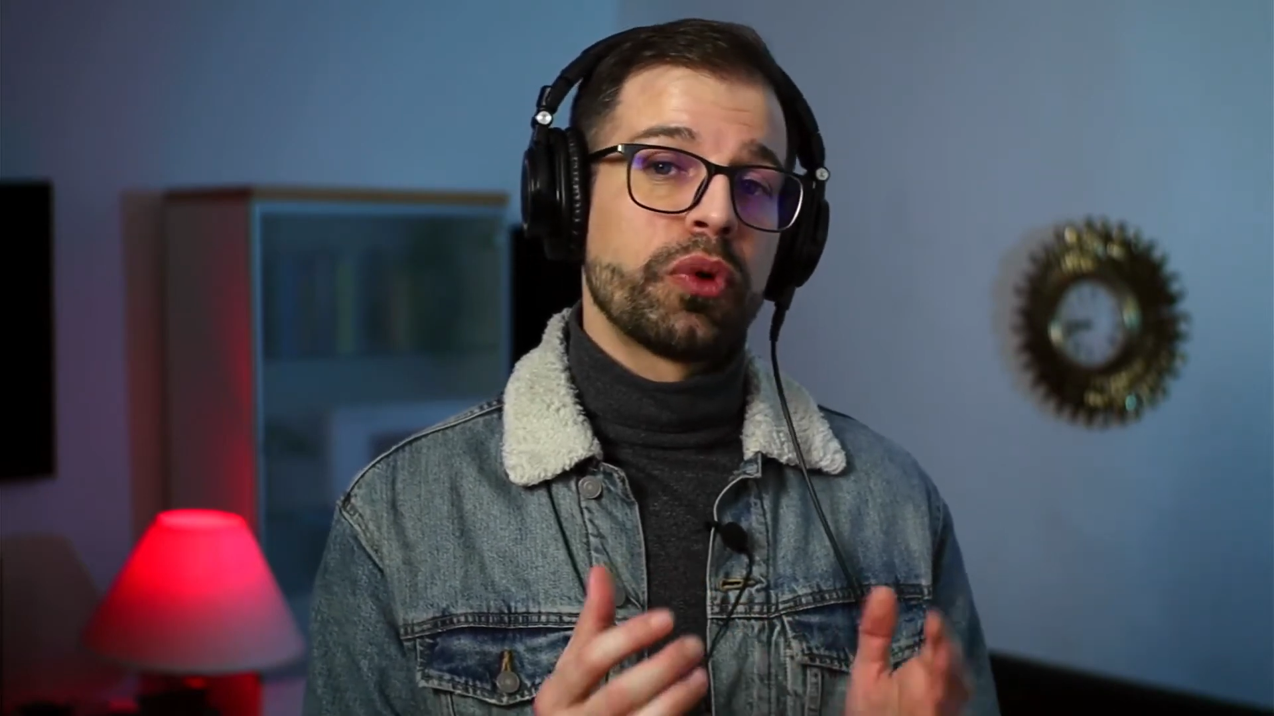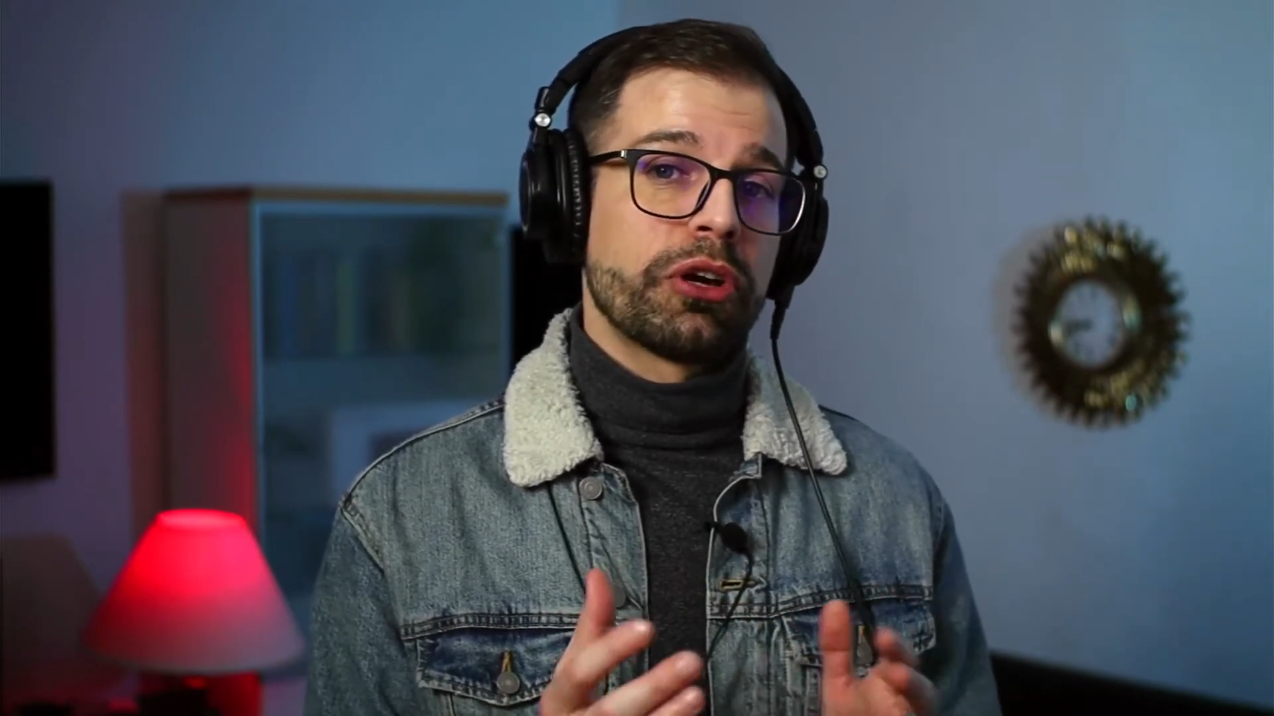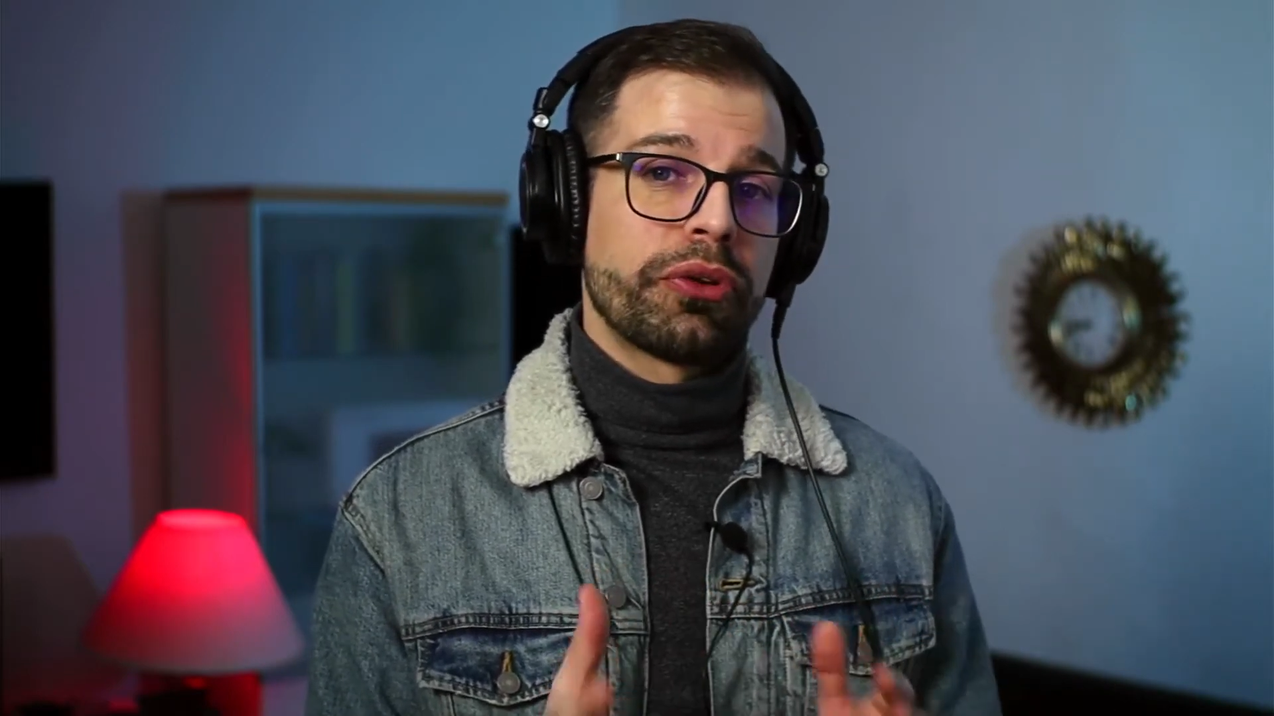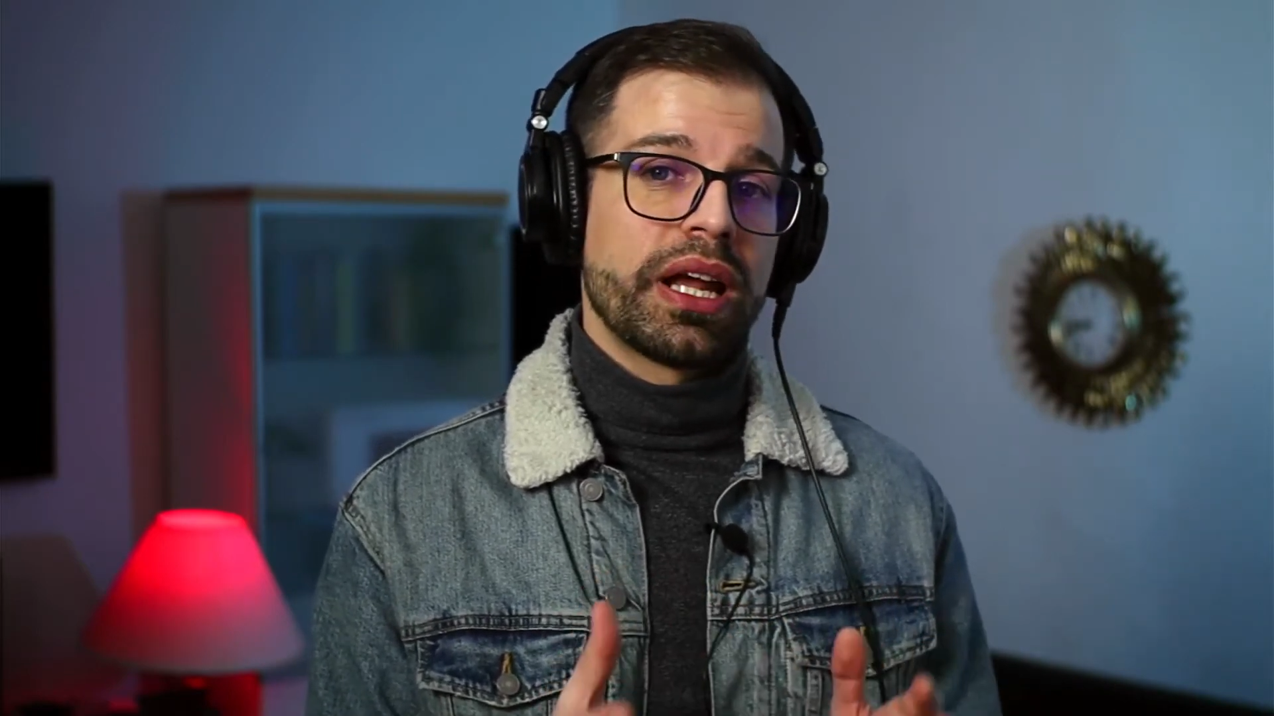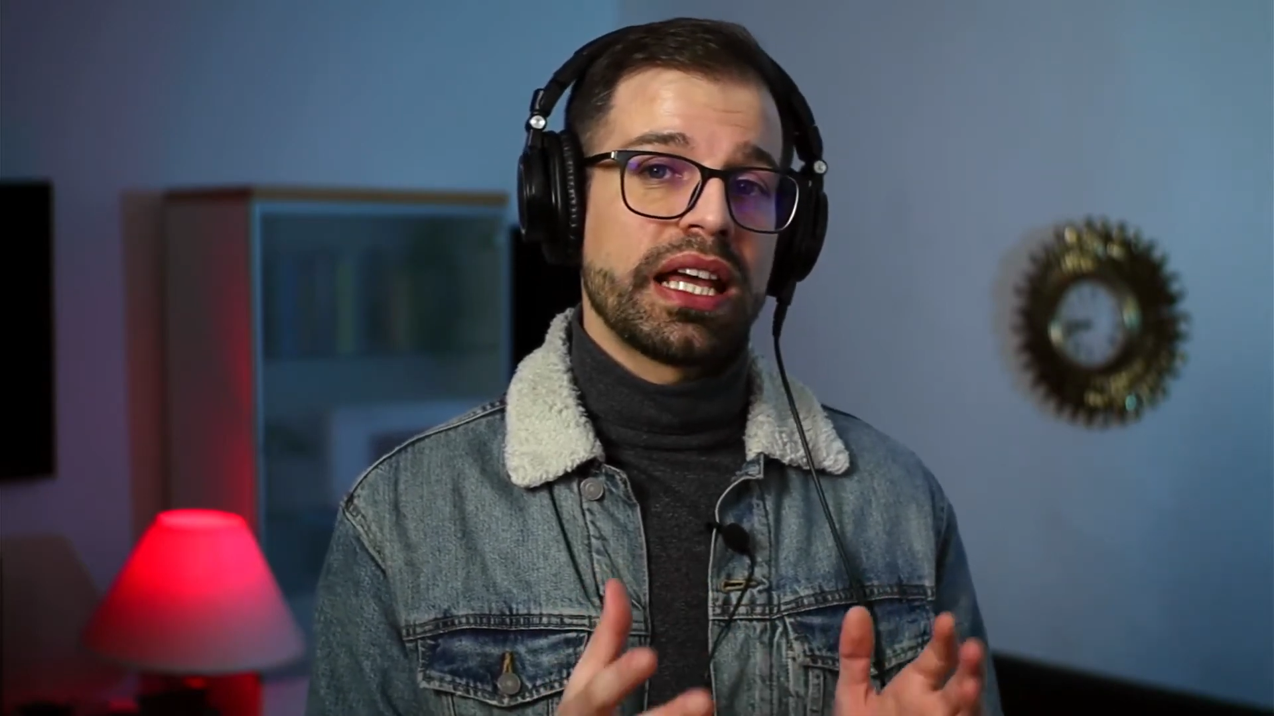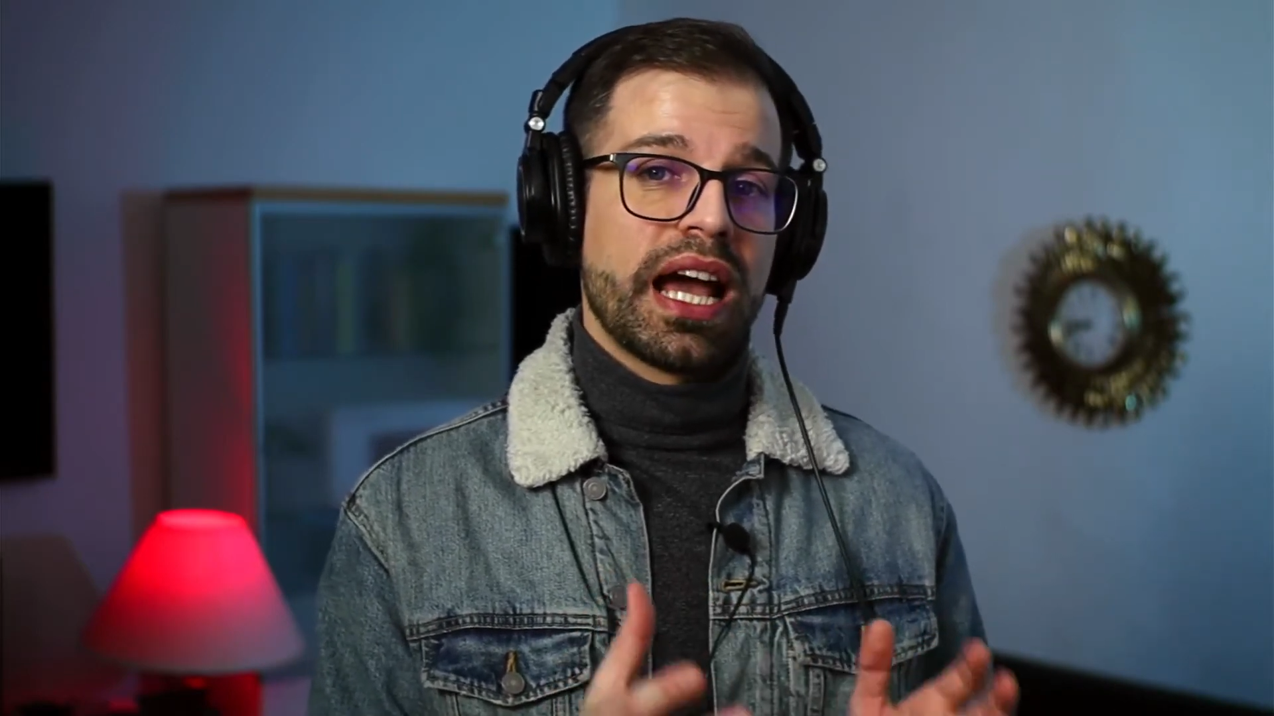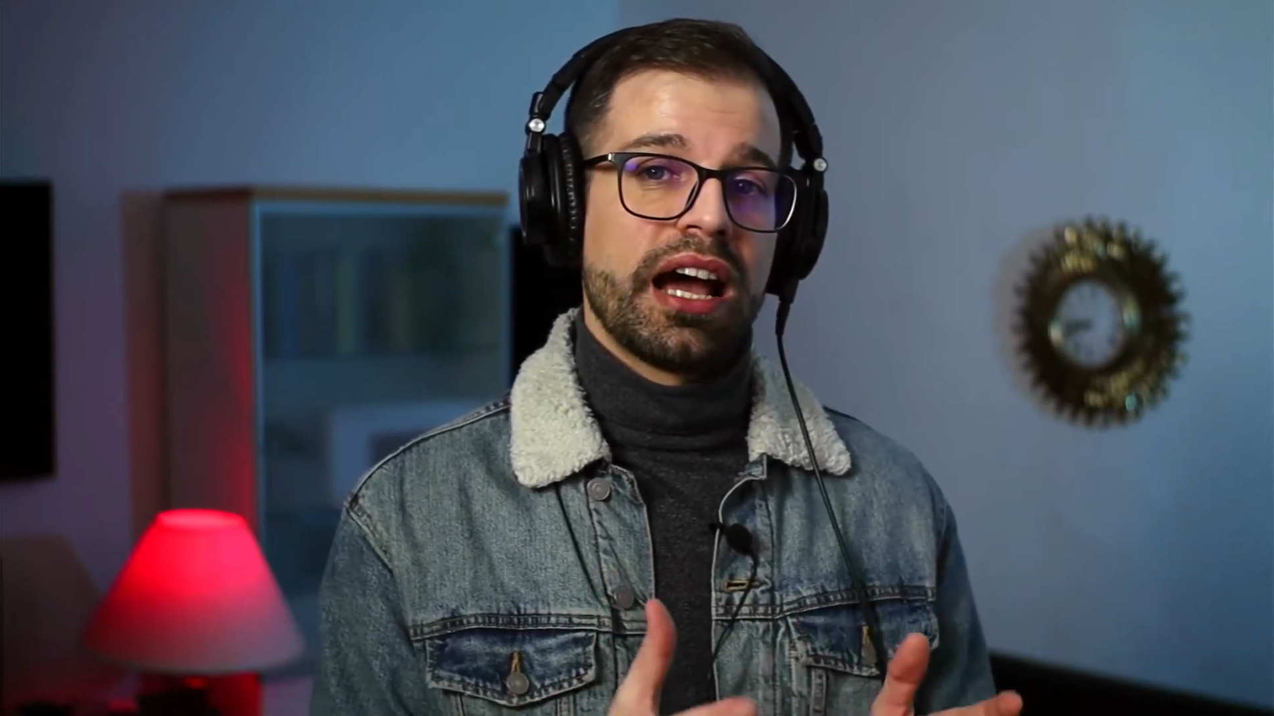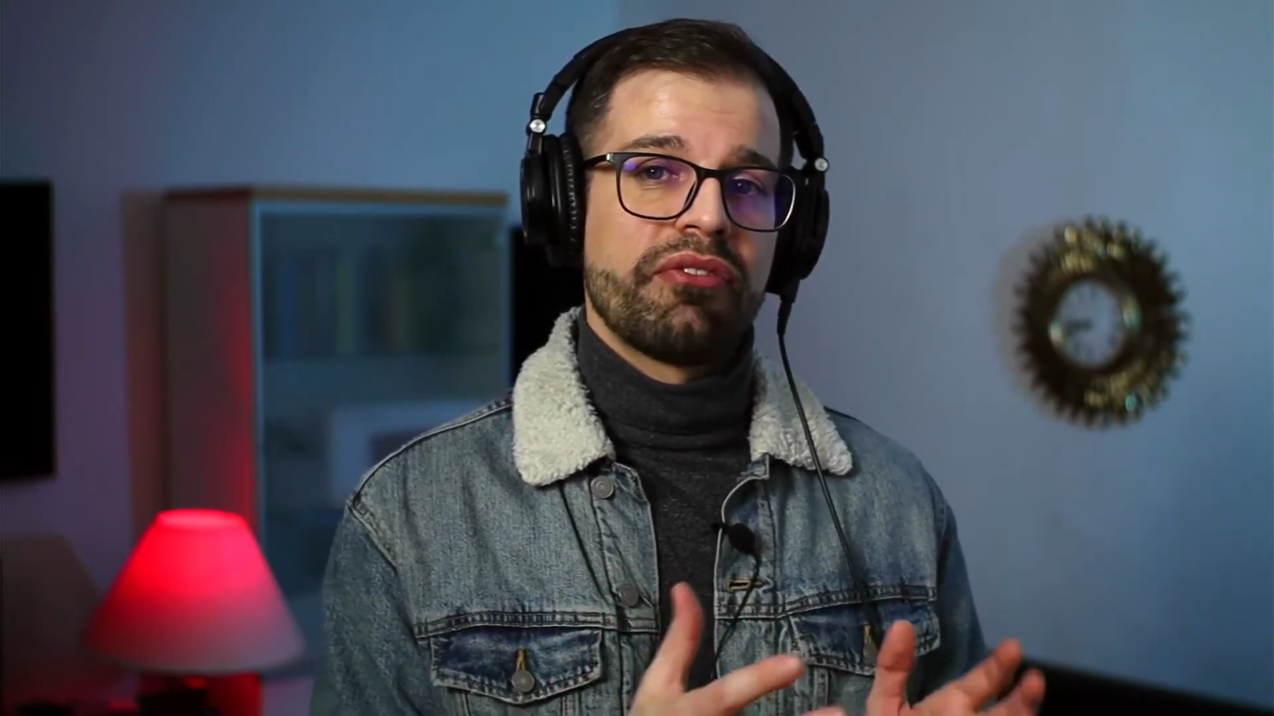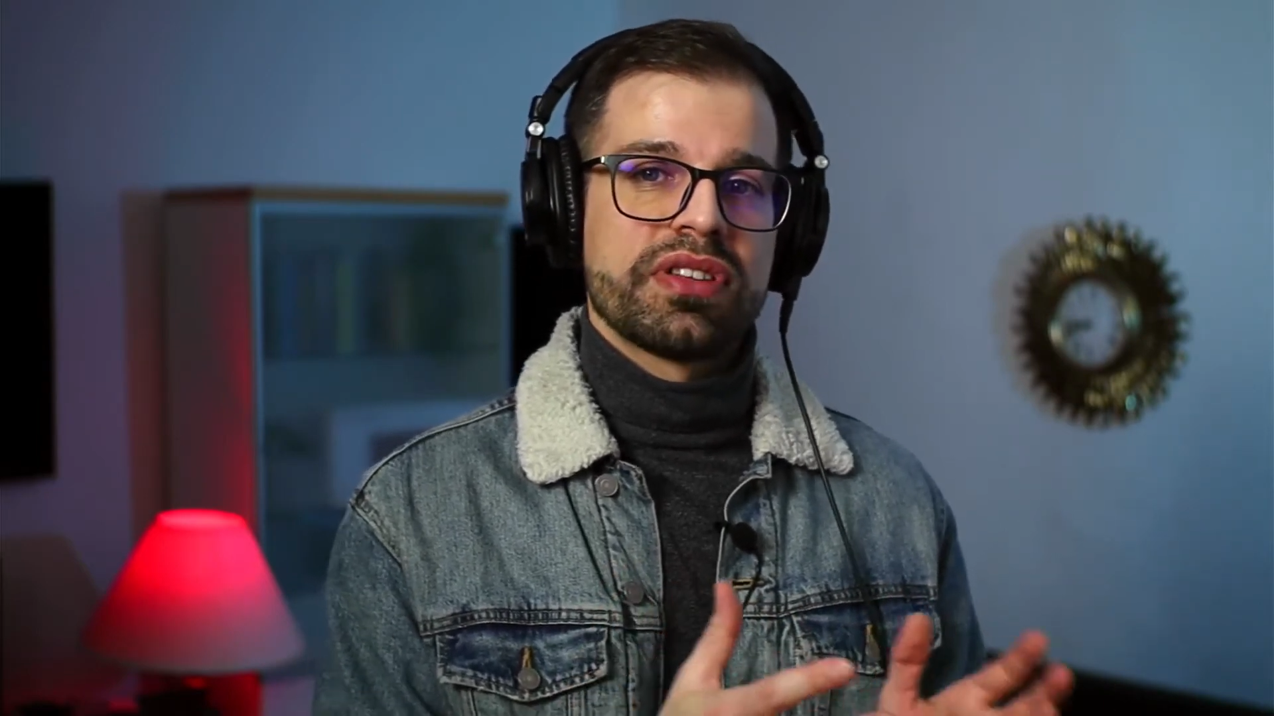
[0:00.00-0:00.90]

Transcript: already have